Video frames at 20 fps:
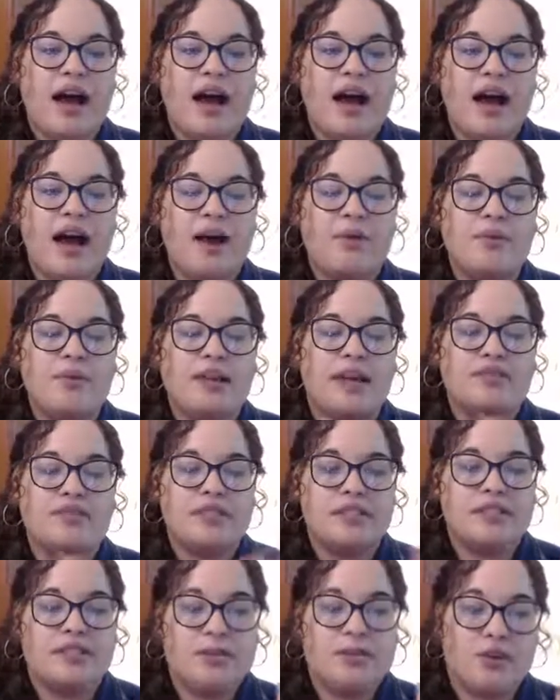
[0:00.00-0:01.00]
I would love
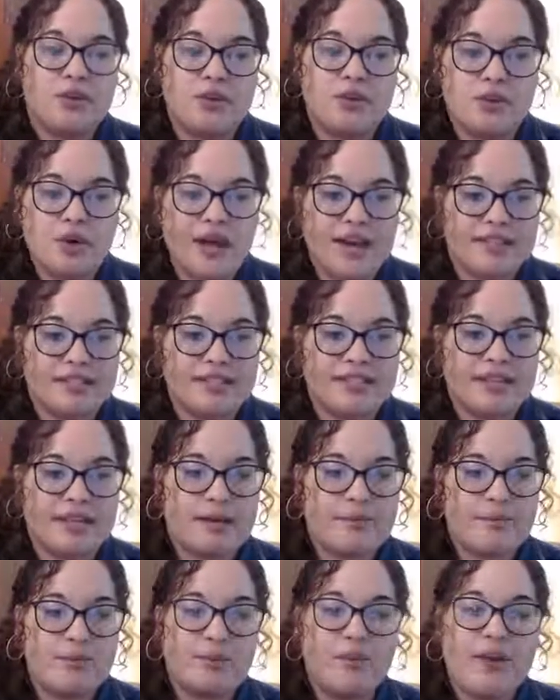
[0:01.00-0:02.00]
to see what you guys
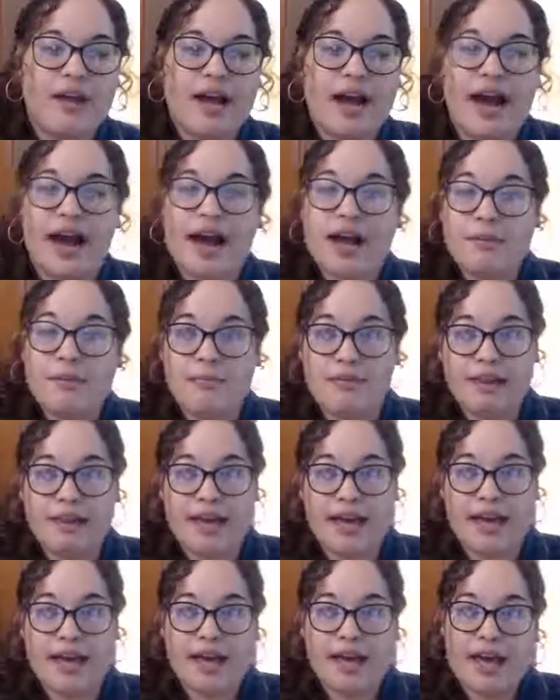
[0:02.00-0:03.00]
think, but when I
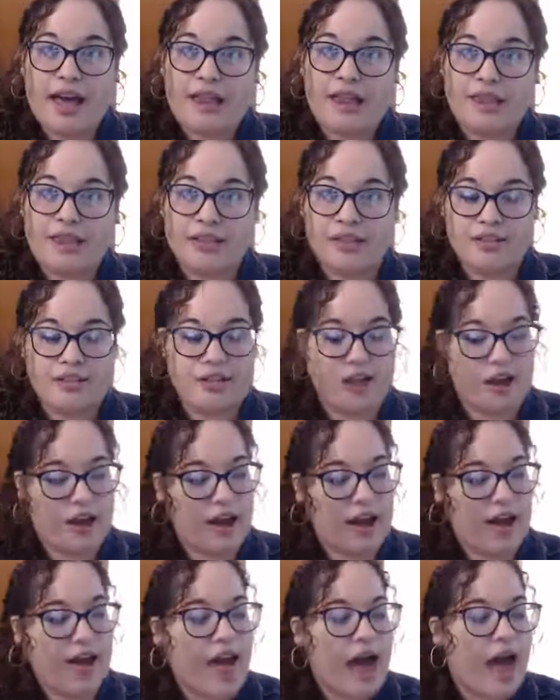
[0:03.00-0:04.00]
play this
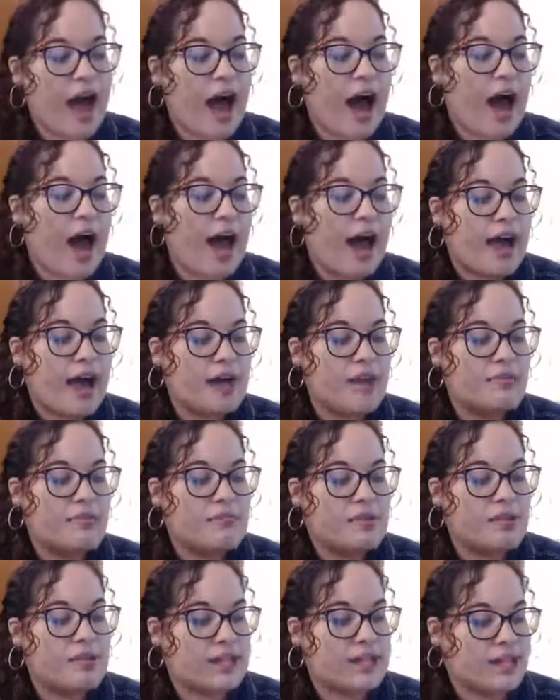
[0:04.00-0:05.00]
song, I
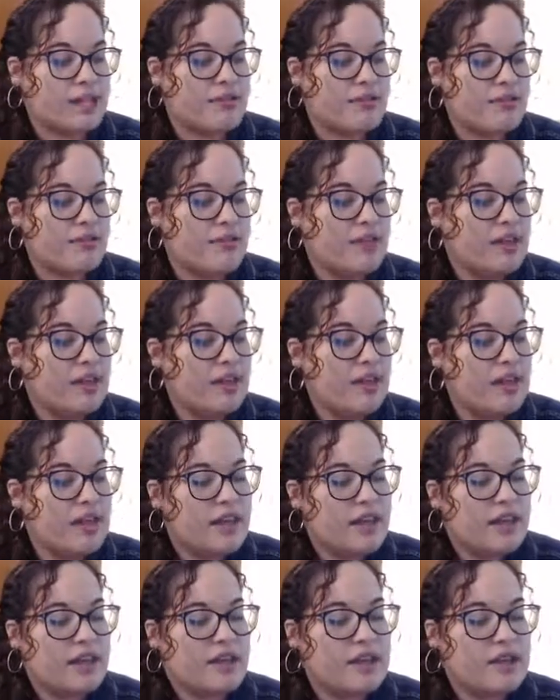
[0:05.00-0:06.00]
believe
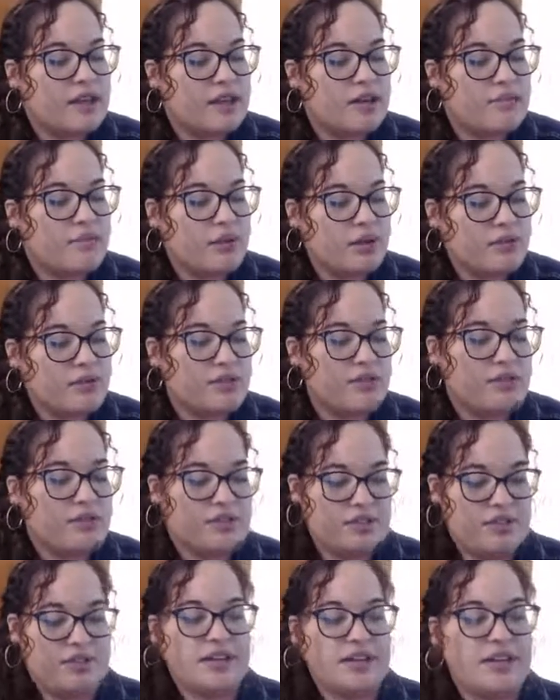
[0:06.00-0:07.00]
that the composer
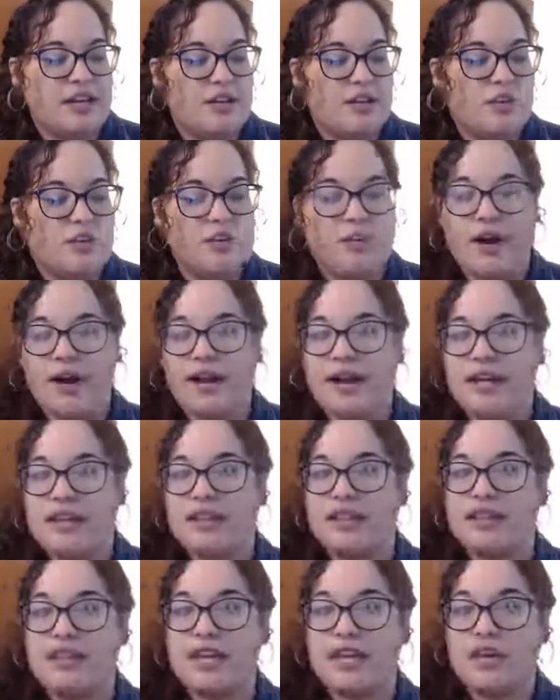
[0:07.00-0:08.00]
Rossini
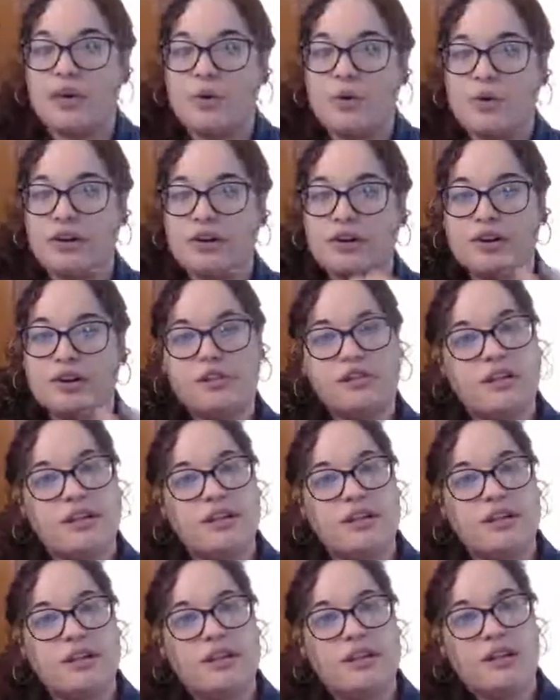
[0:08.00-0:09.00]
wanted the quarter notes a
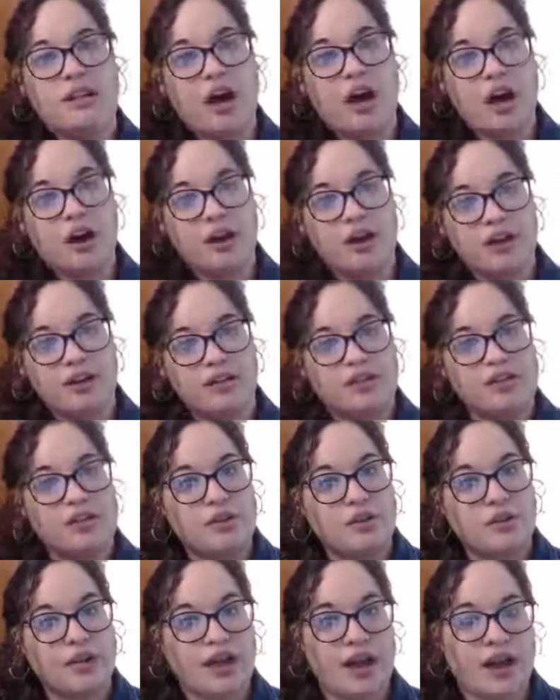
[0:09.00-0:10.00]
little longer,
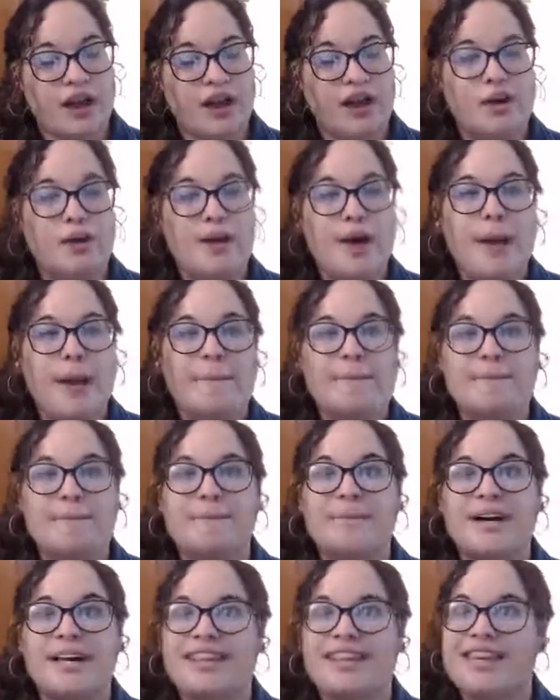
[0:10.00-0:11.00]
so legato,
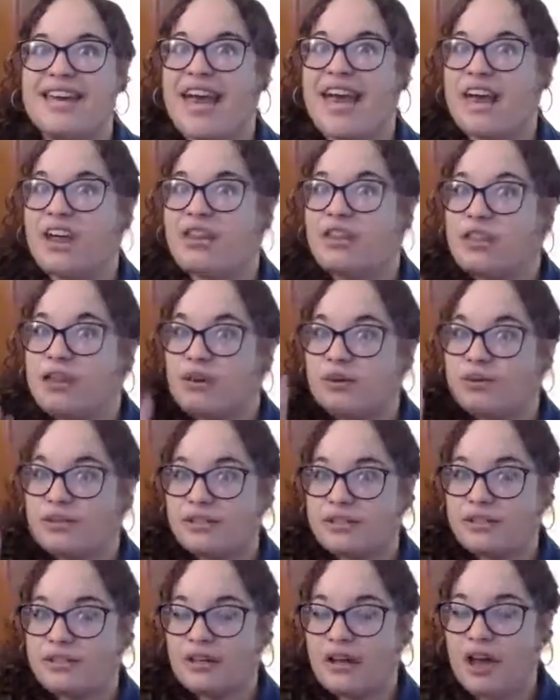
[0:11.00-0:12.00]
but the eighth
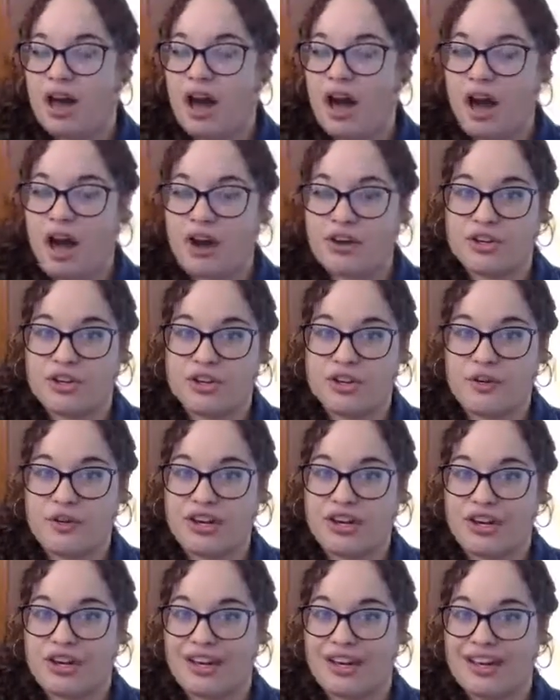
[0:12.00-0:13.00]
notes are
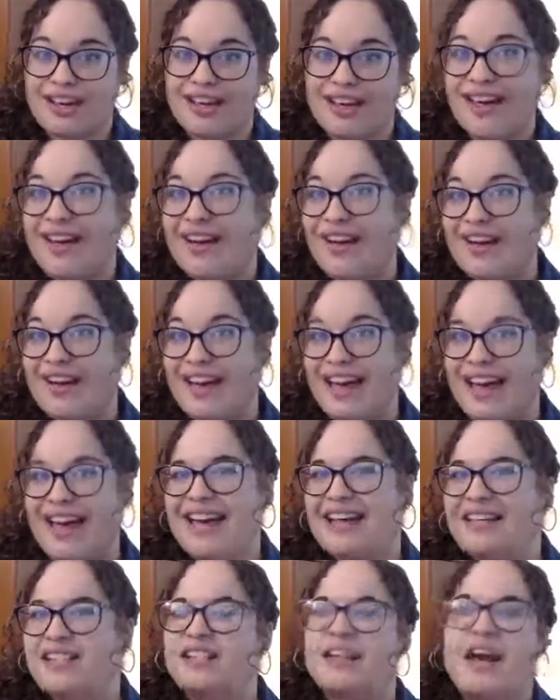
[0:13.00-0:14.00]
shorter,
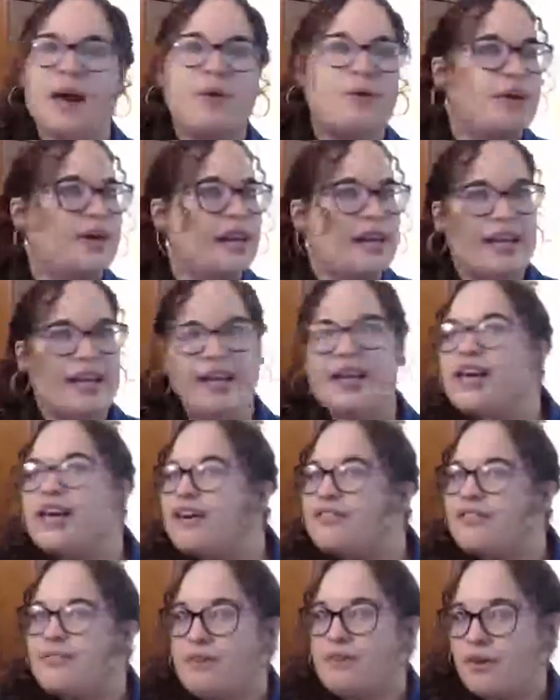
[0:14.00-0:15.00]
okay? So now we're getting
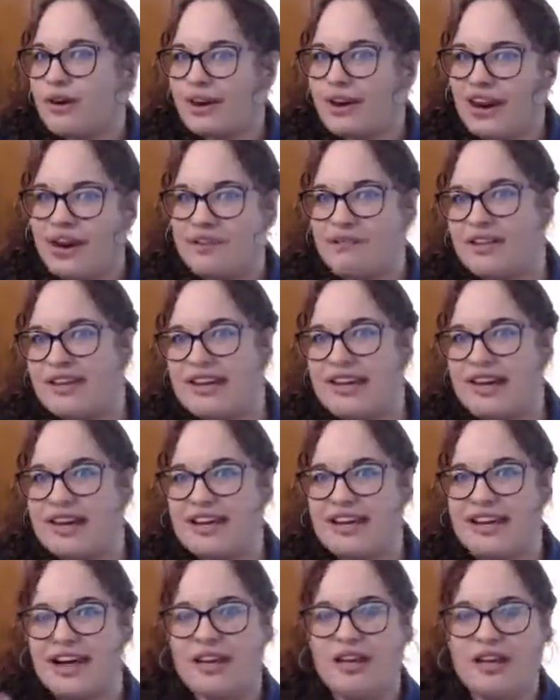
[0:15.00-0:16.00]
even more
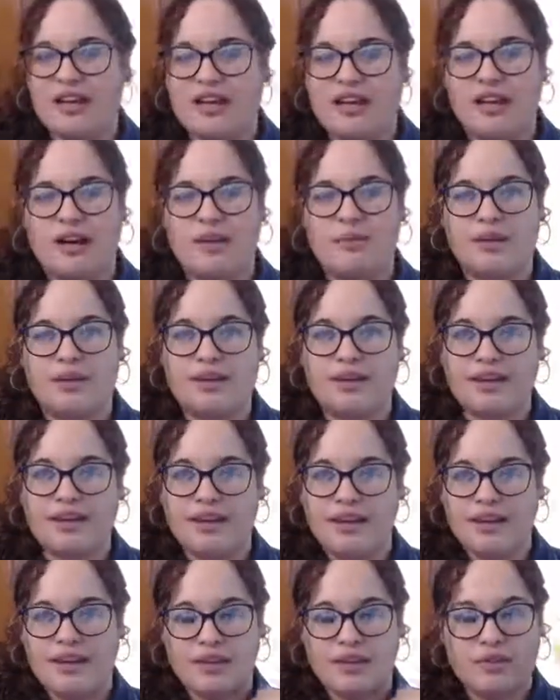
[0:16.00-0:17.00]
complicated. Not only are we
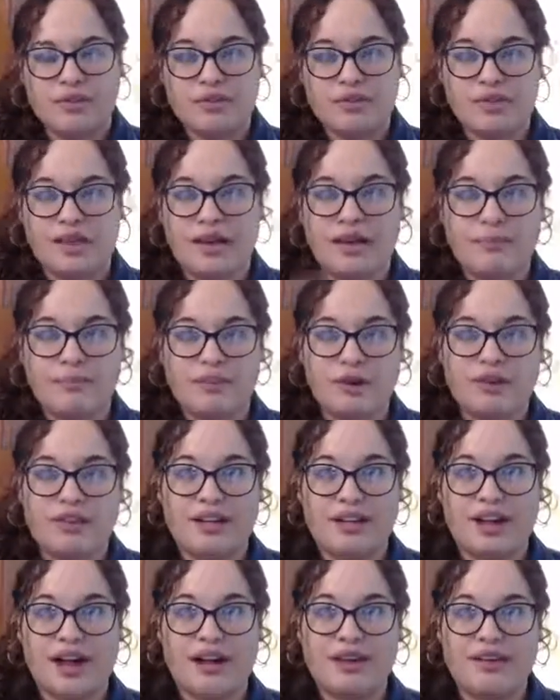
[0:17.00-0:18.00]
using
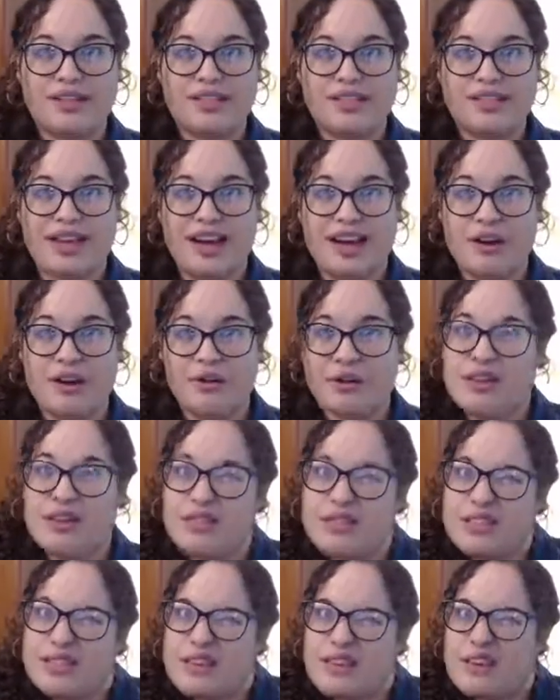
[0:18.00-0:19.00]
both legato and staccato, we're
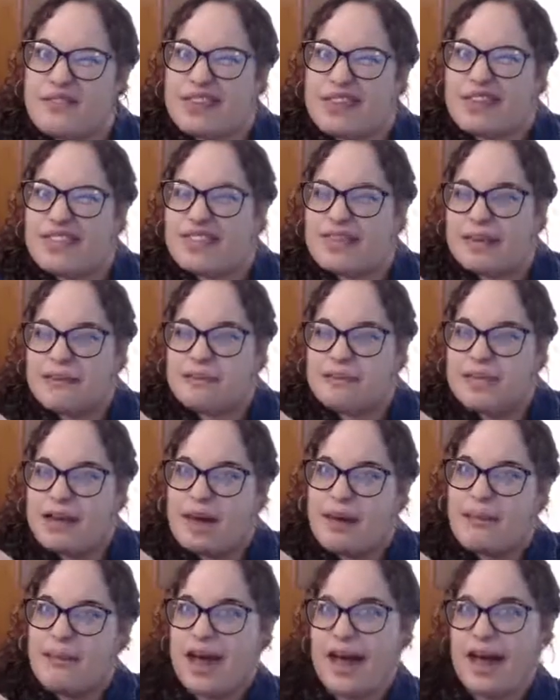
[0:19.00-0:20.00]
using them at the same
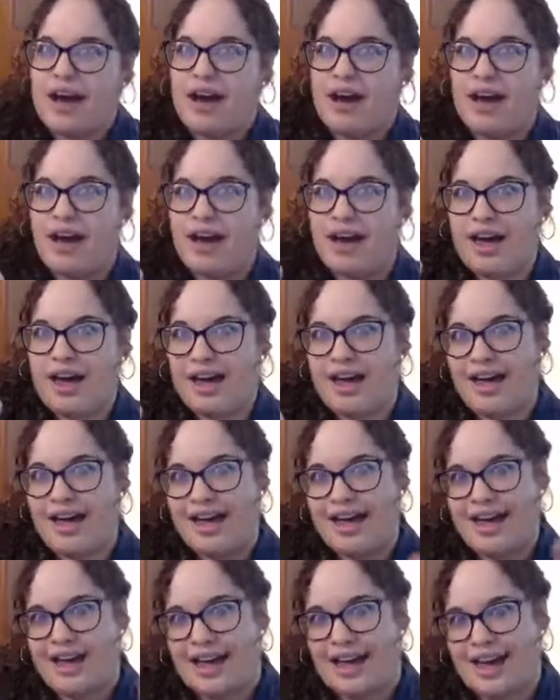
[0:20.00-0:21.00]
time,
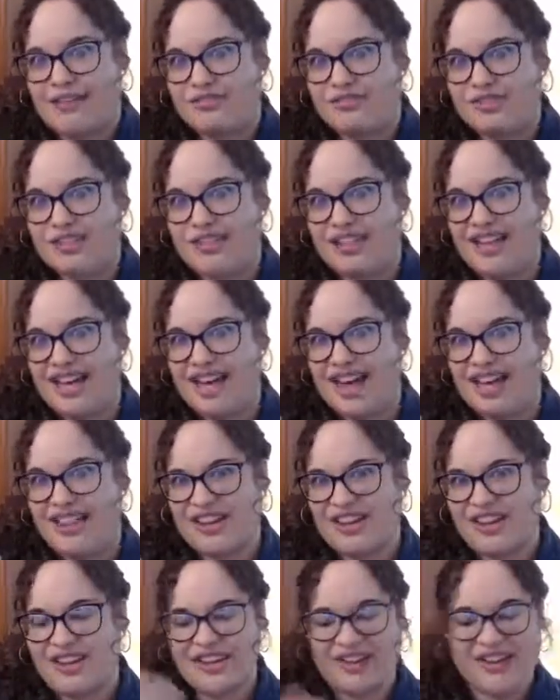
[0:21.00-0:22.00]
one after the
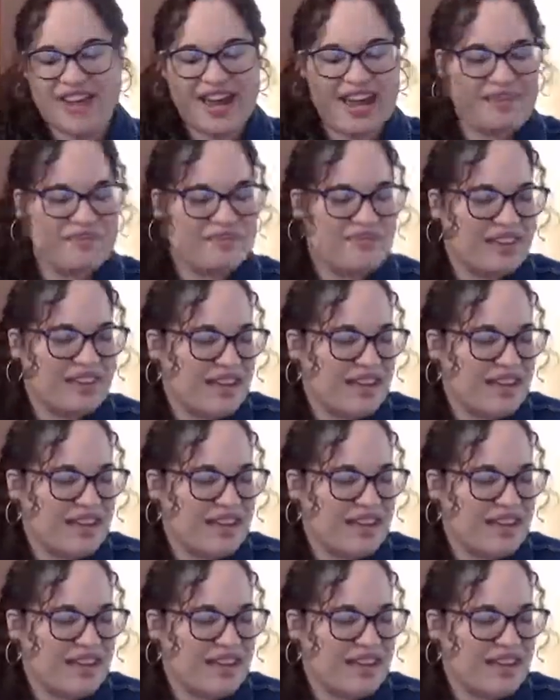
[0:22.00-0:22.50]
other, okay?